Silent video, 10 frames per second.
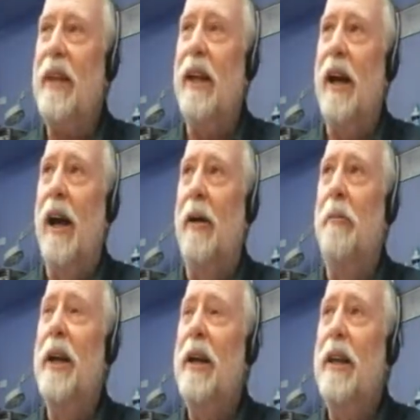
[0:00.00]
um,
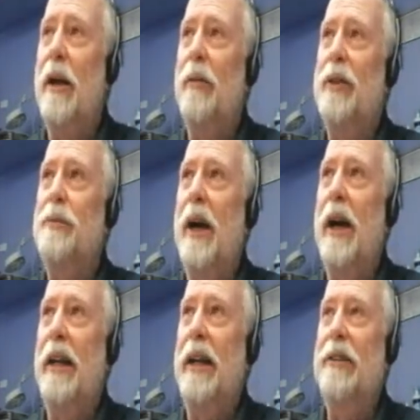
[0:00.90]
that was my
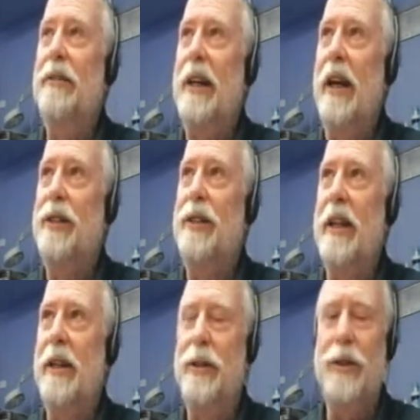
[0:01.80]
introduction
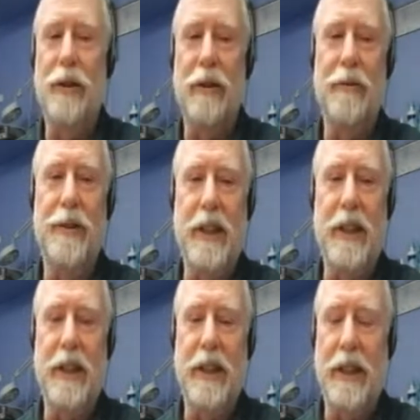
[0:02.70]
into sort of the
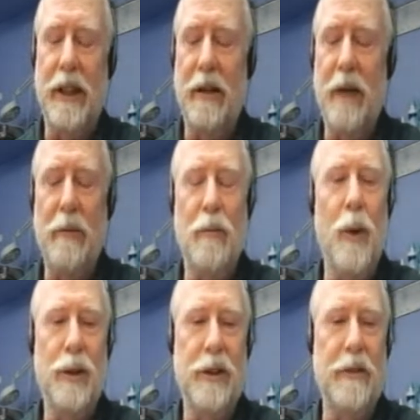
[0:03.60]
uh, more sort
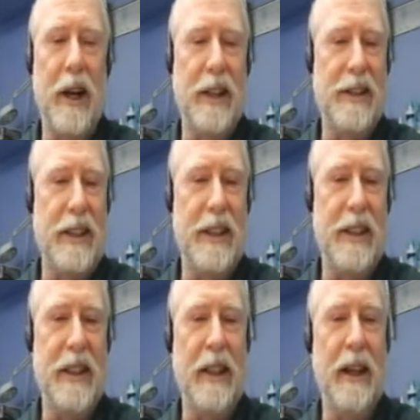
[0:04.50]
of ICT
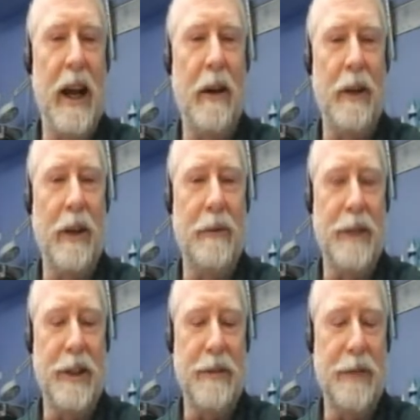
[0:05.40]
area of the
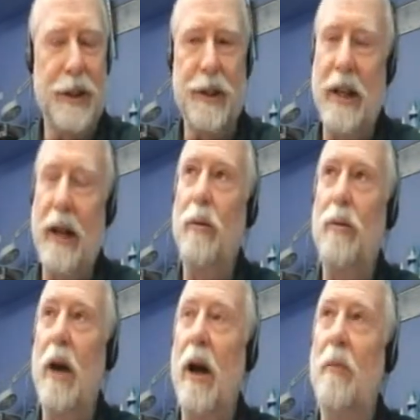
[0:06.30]
division. That
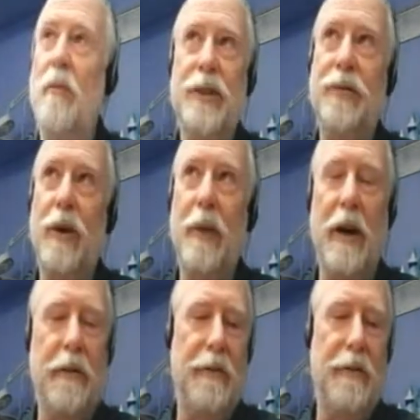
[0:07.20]
um, was for about
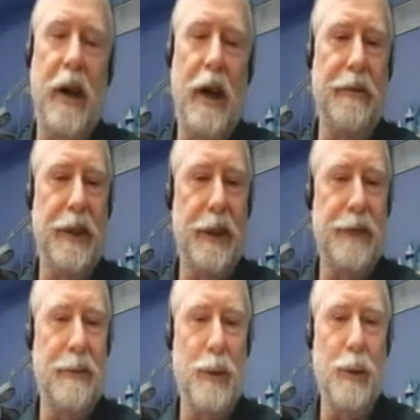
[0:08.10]
five years, from
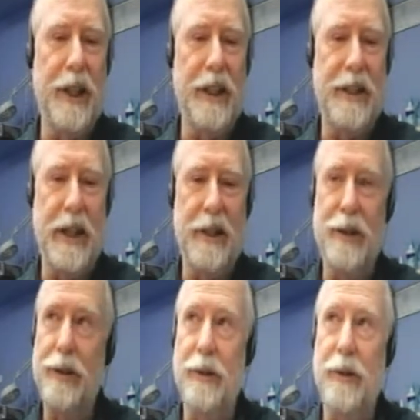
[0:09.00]
2010
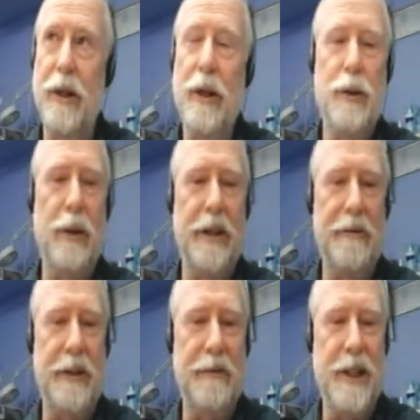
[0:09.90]
to
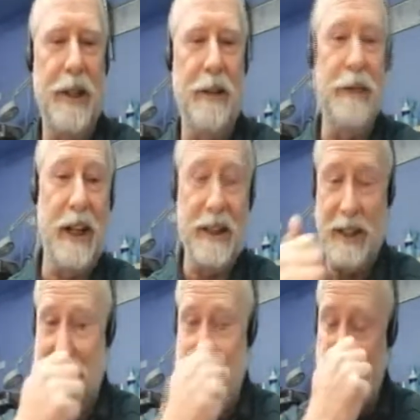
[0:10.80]
2015, when I then
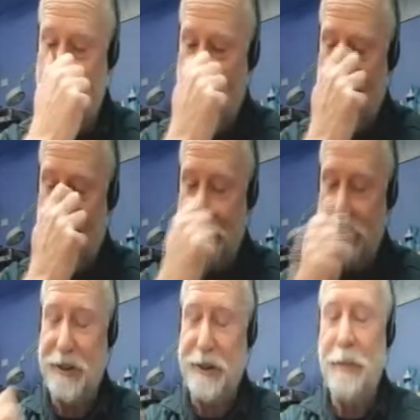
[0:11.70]
left.
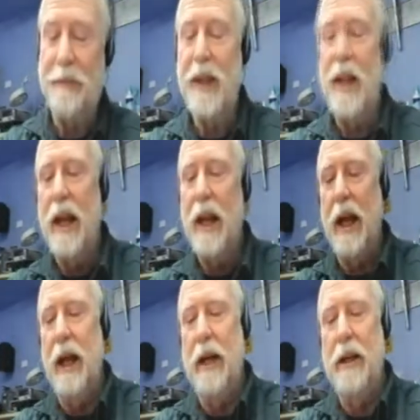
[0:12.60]
Okay.
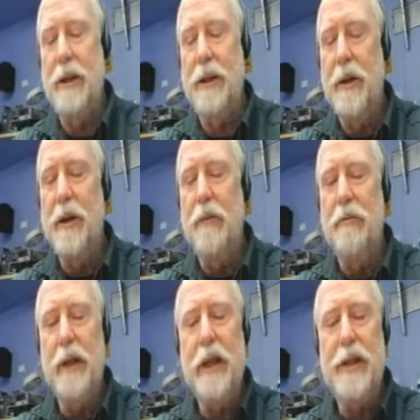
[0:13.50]
And
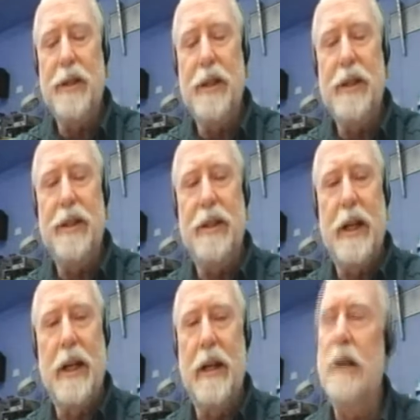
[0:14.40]
really, since then,
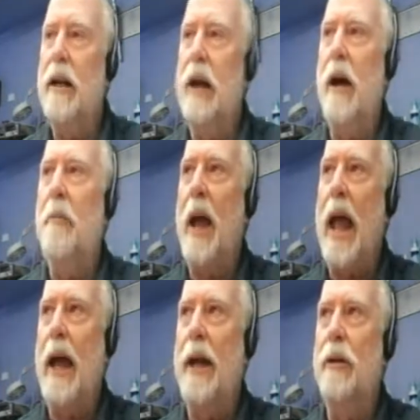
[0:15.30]
um, had
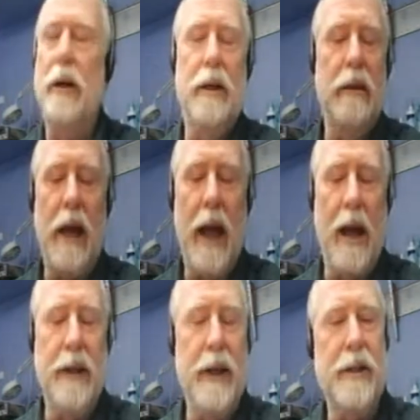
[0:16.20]
not had
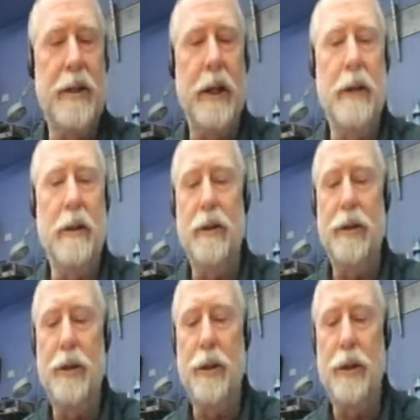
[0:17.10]
anything to
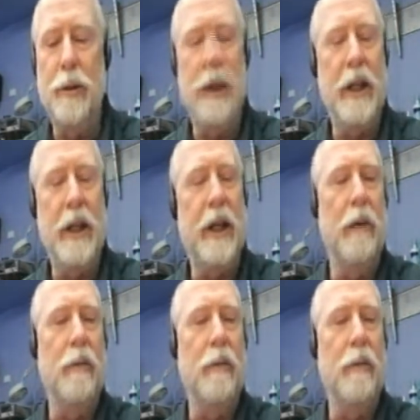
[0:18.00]
do again with the